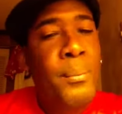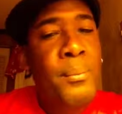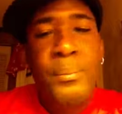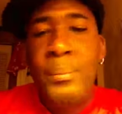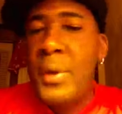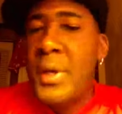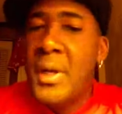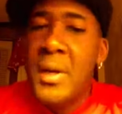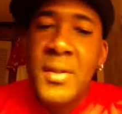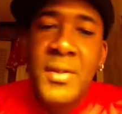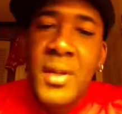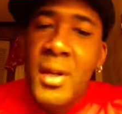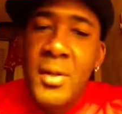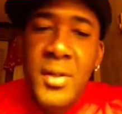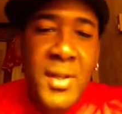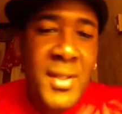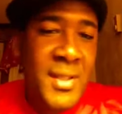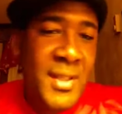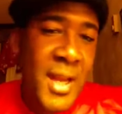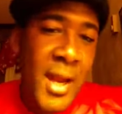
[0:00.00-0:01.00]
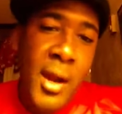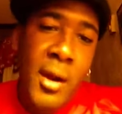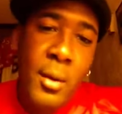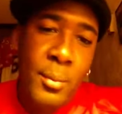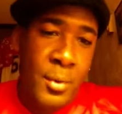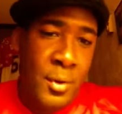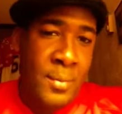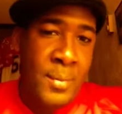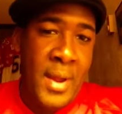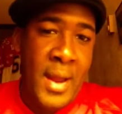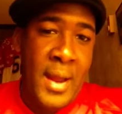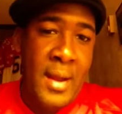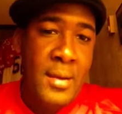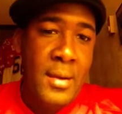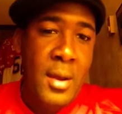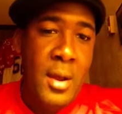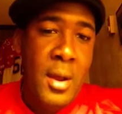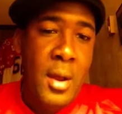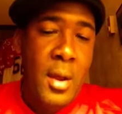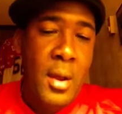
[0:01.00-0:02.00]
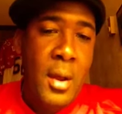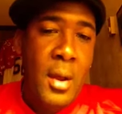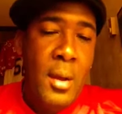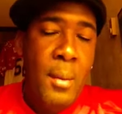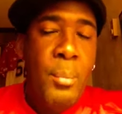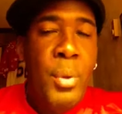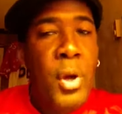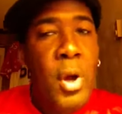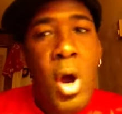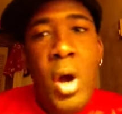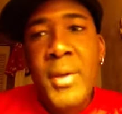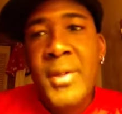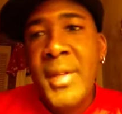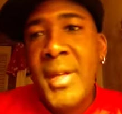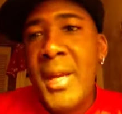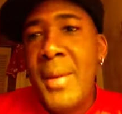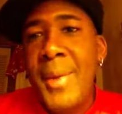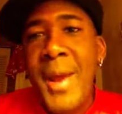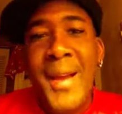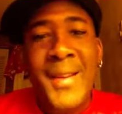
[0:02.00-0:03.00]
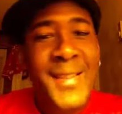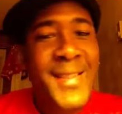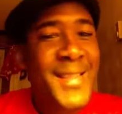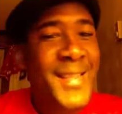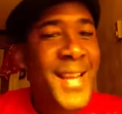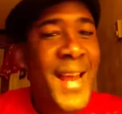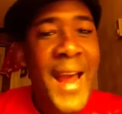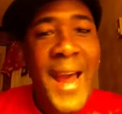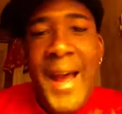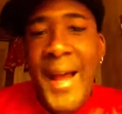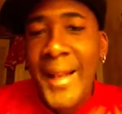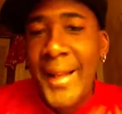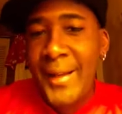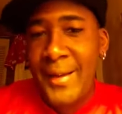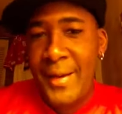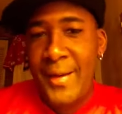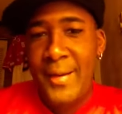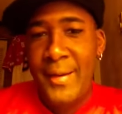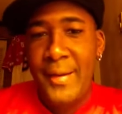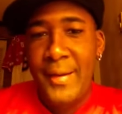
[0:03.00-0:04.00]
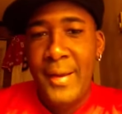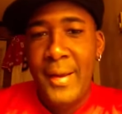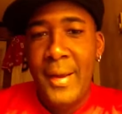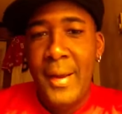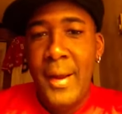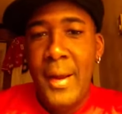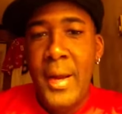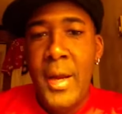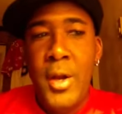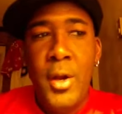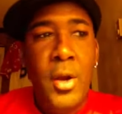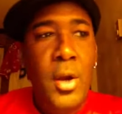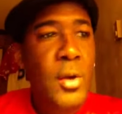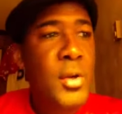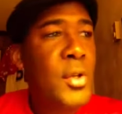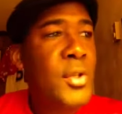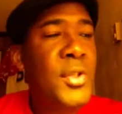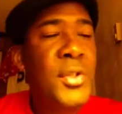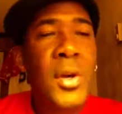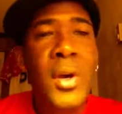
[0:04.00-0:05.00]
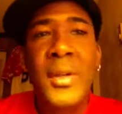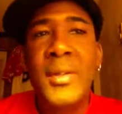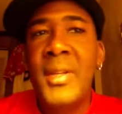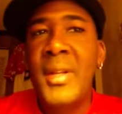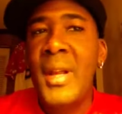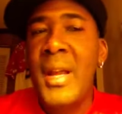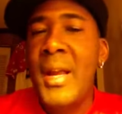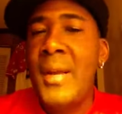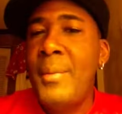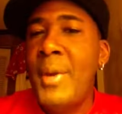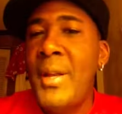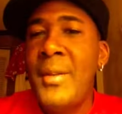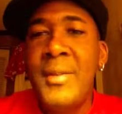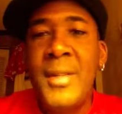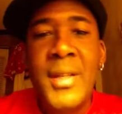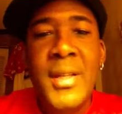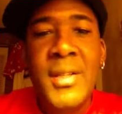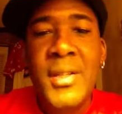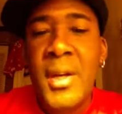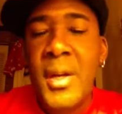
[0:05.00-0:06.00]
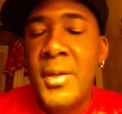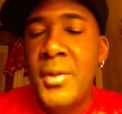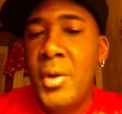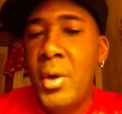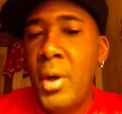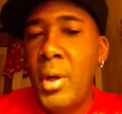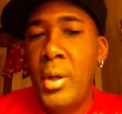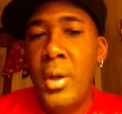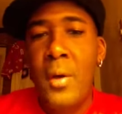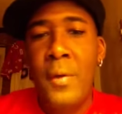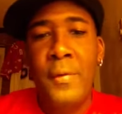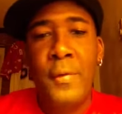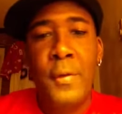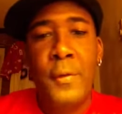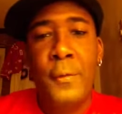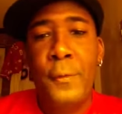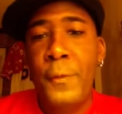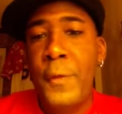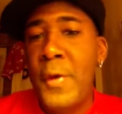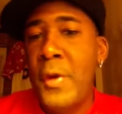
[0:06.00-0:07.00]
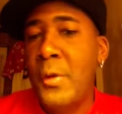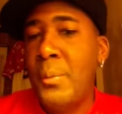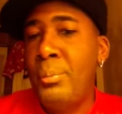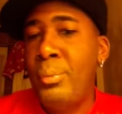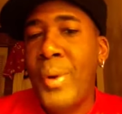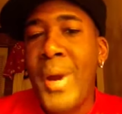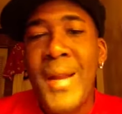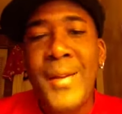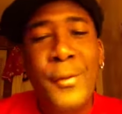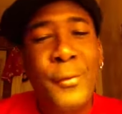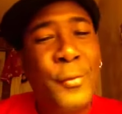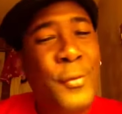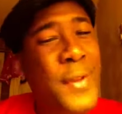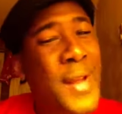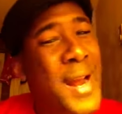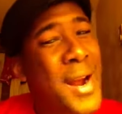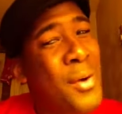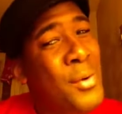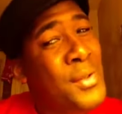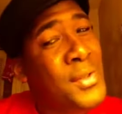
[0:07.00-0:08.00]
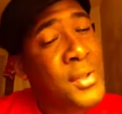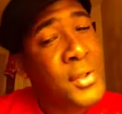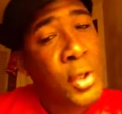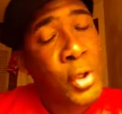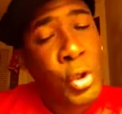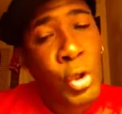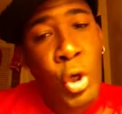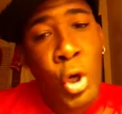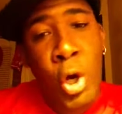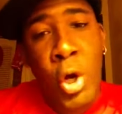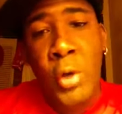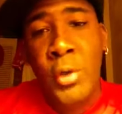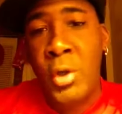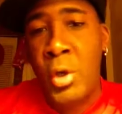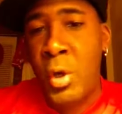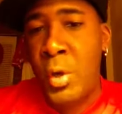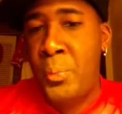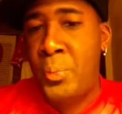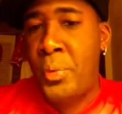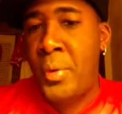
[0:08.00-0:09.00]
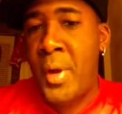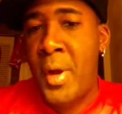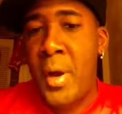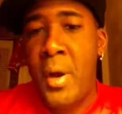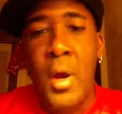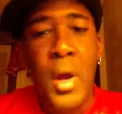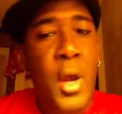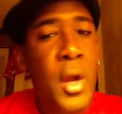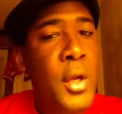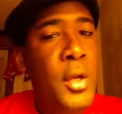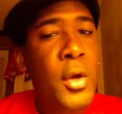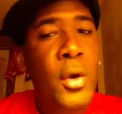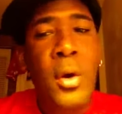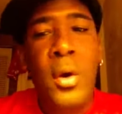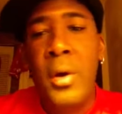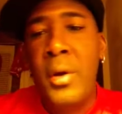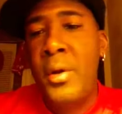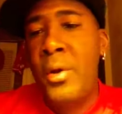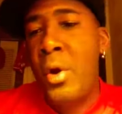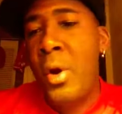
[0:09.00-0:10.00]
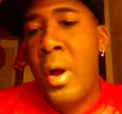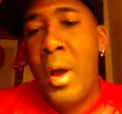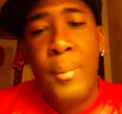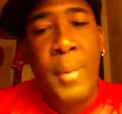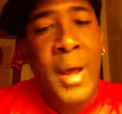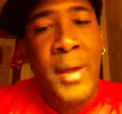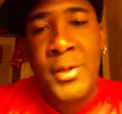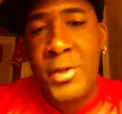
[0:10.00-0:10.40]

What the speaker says: because they're just terrible, man. But our team has talent. You know, you saw it today, man. DJ's all over the field. Brandon Flowers is a good player. You already know how about